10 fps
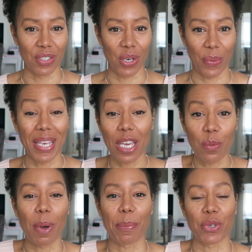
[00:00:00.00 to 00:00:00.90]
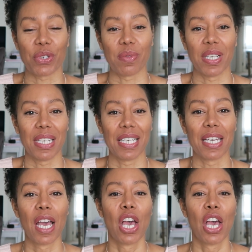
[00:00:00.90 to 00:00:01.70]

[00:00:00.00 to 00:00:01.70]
you know, heal my body really.